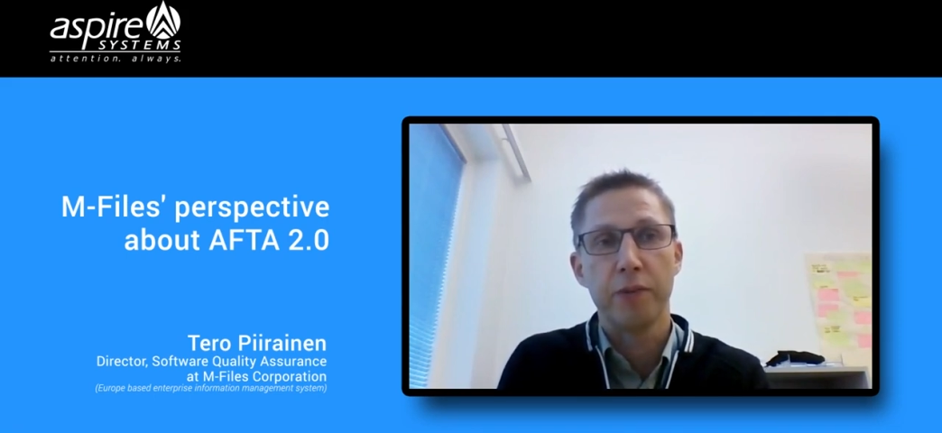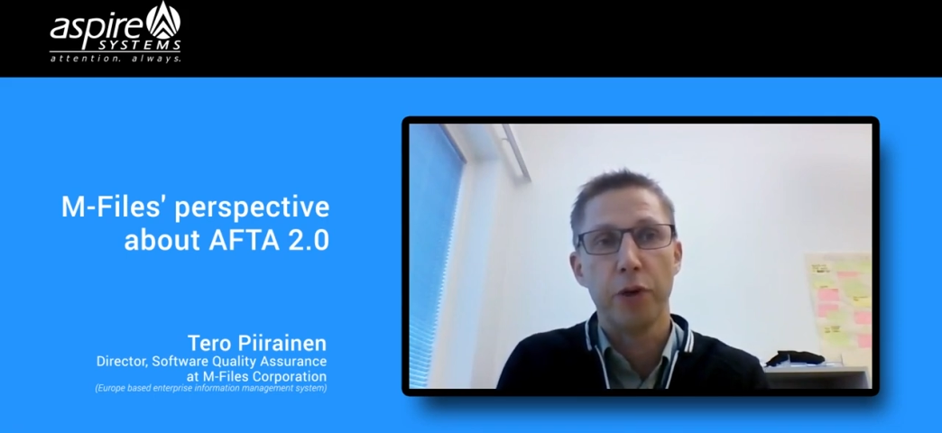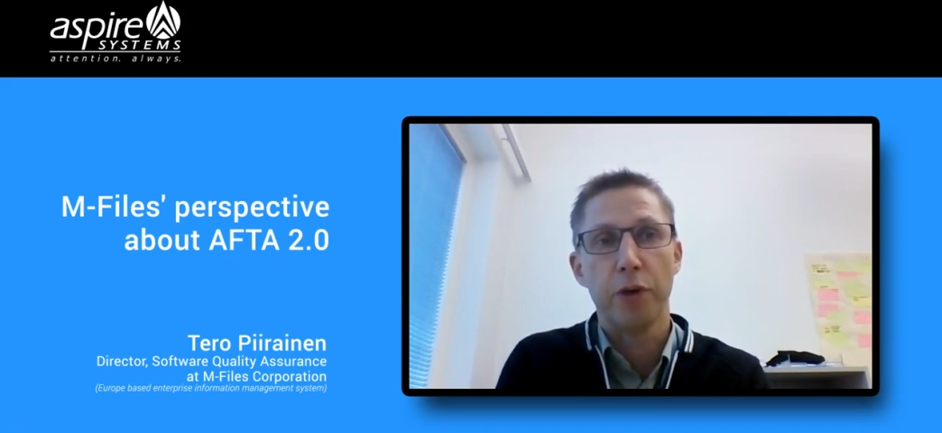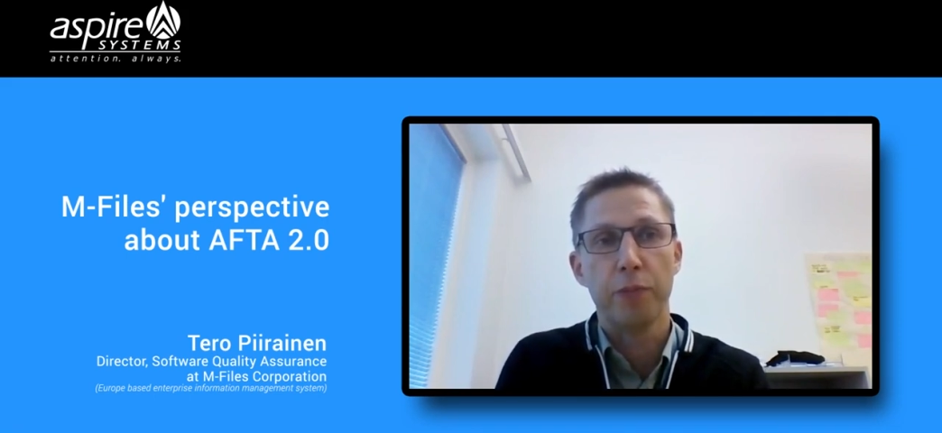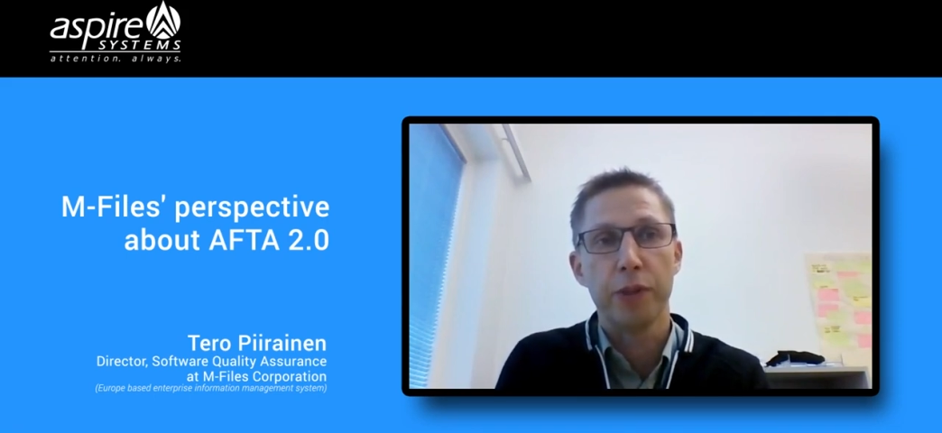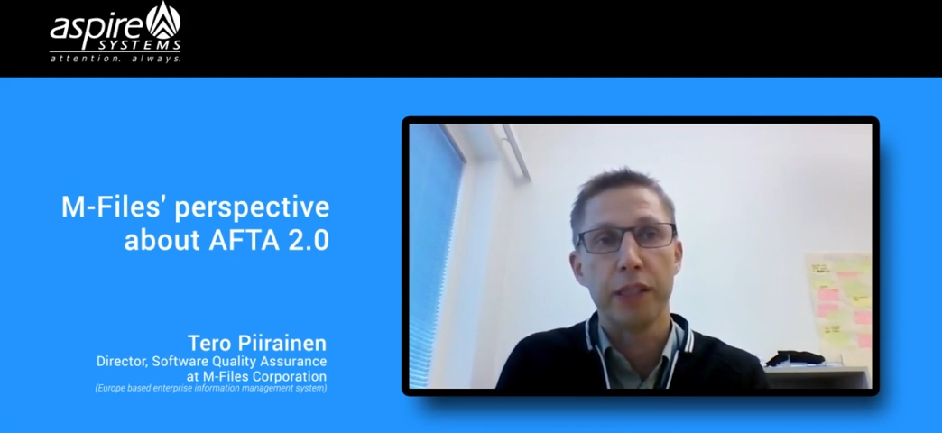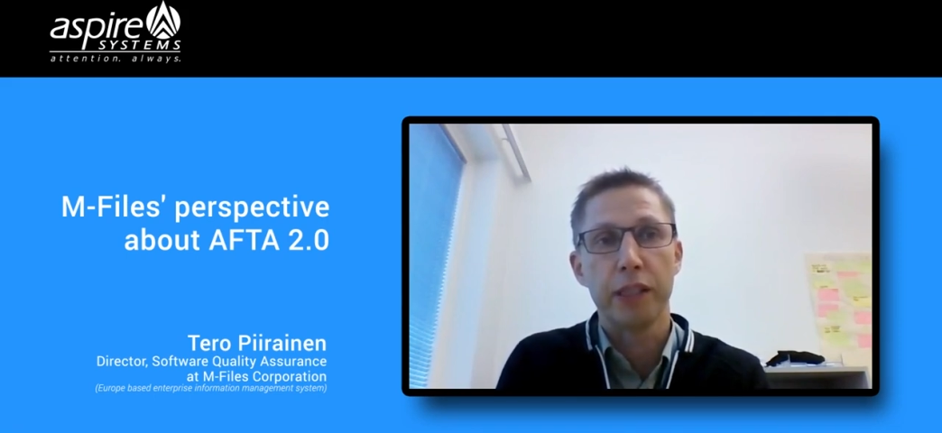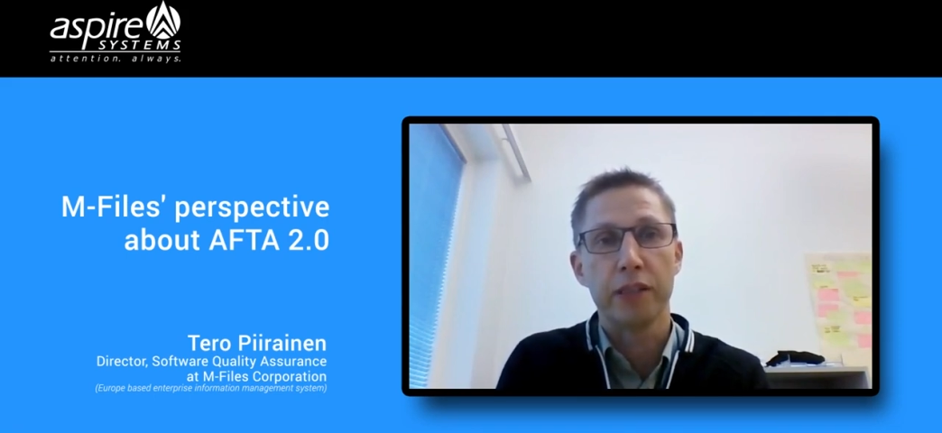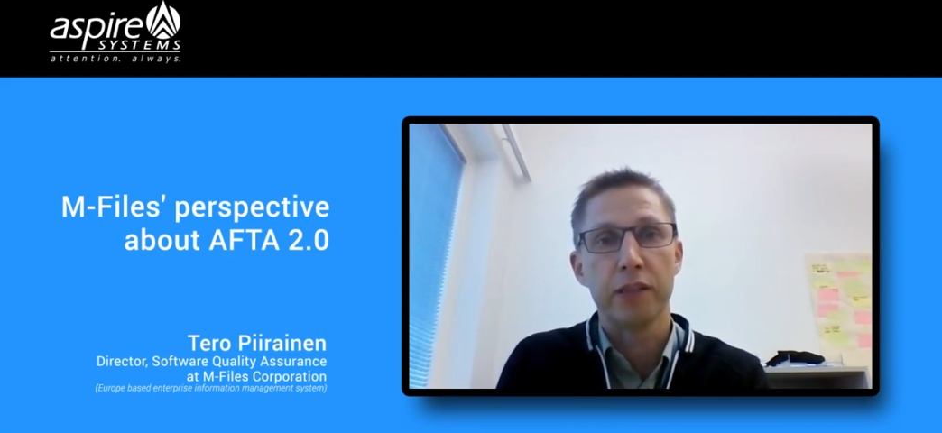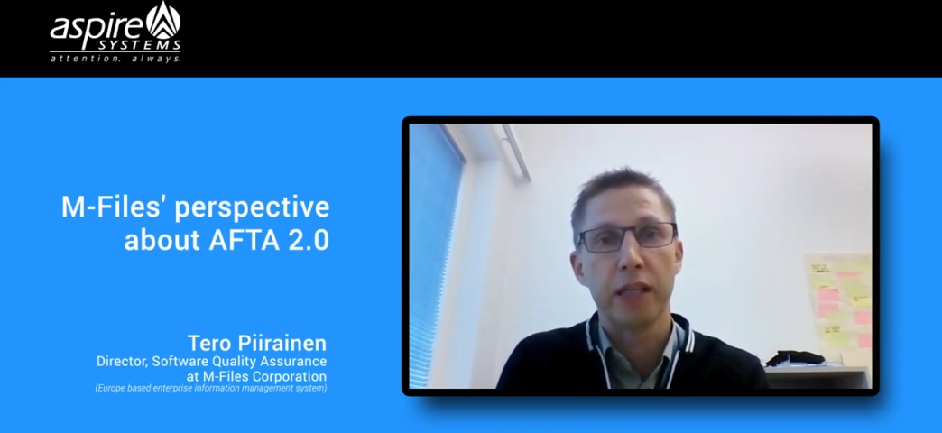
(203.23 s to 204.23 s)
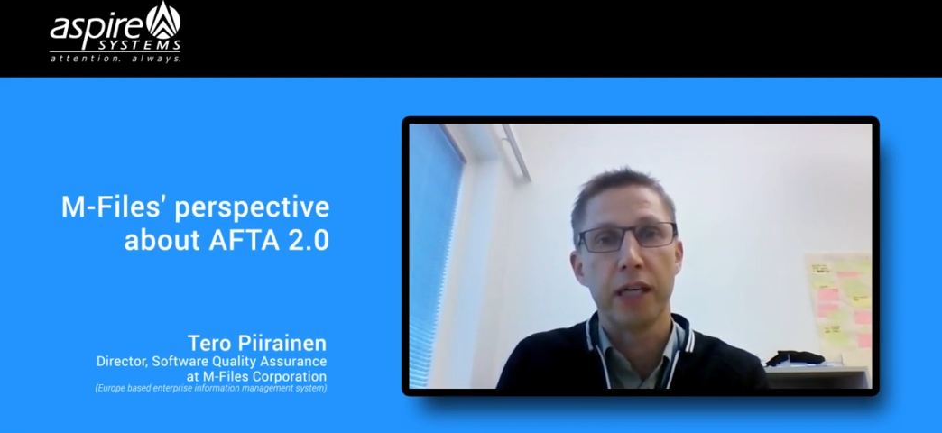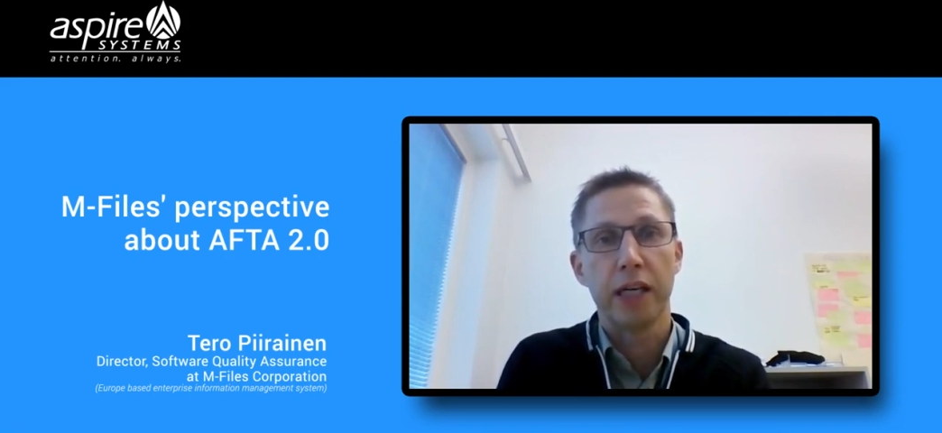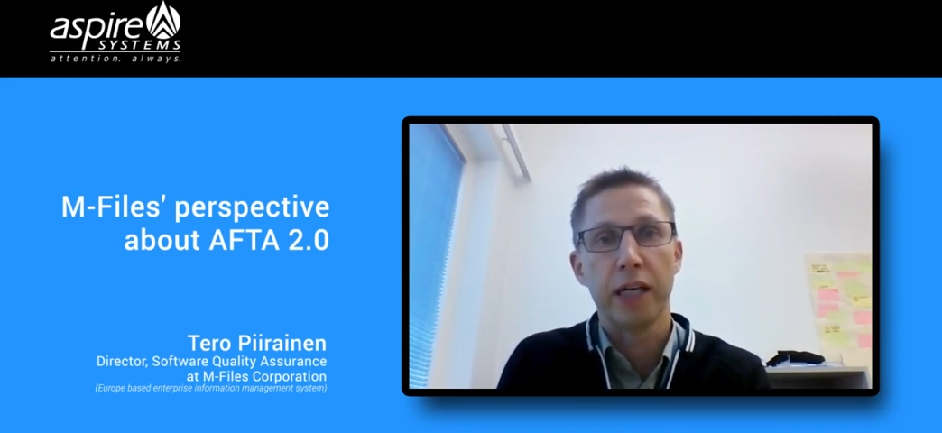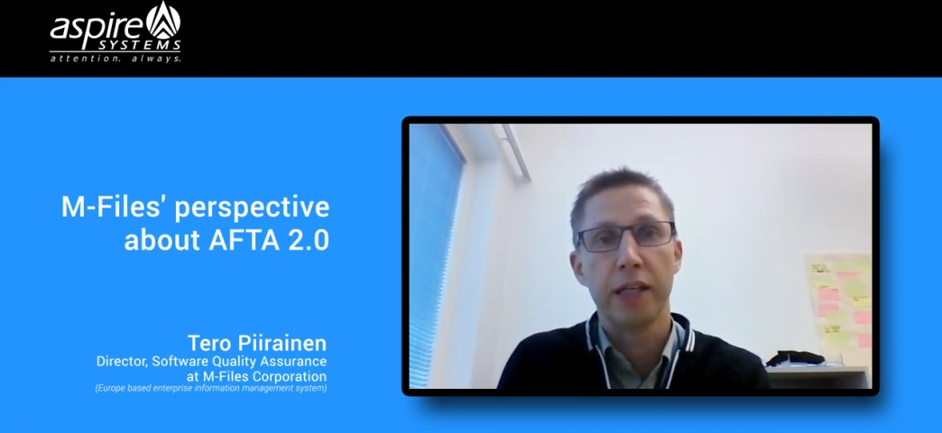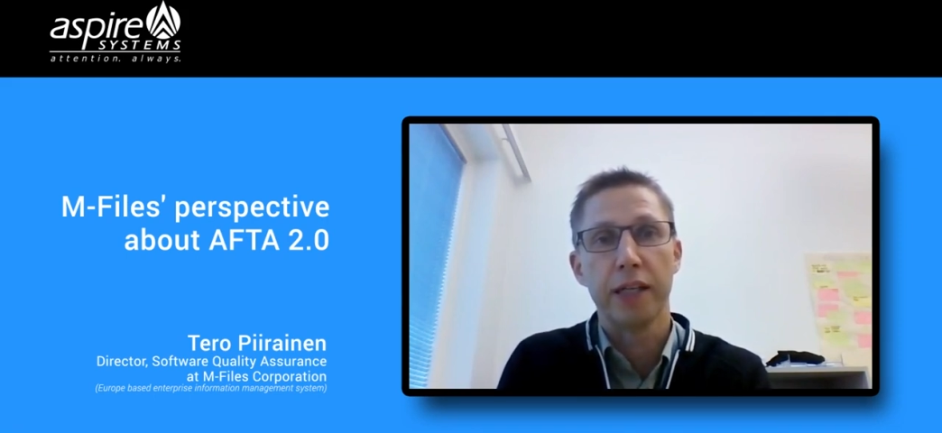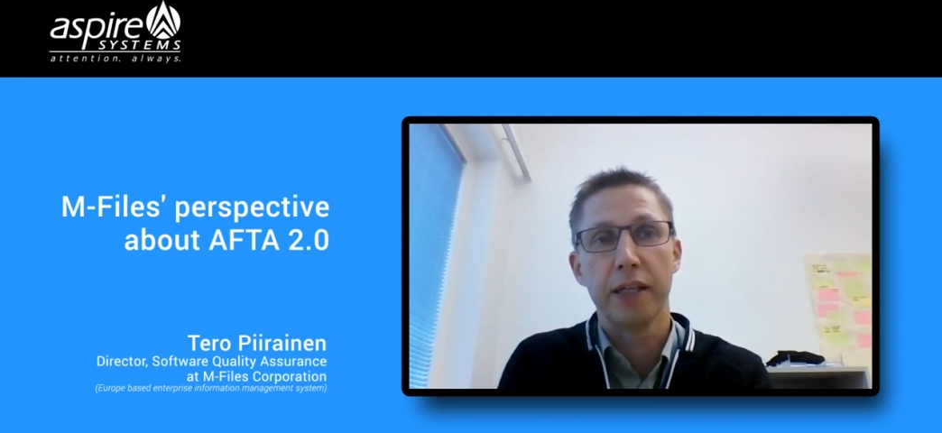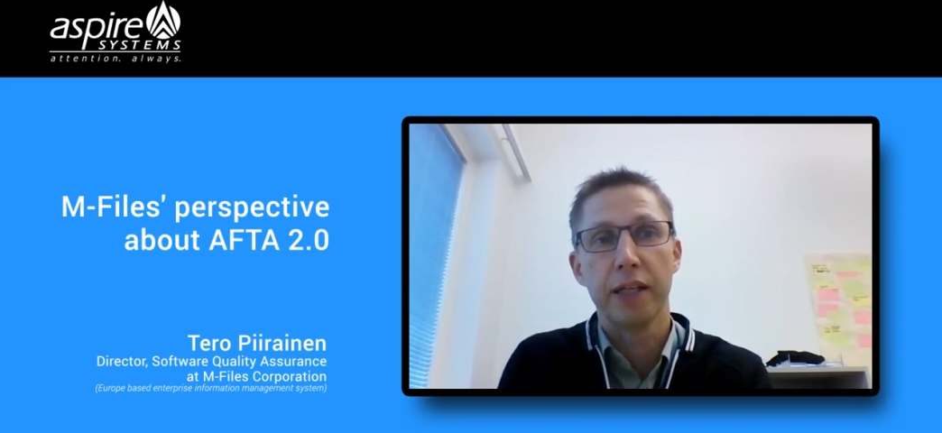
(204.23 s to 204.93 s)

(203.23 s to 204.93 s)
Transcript: purposes. And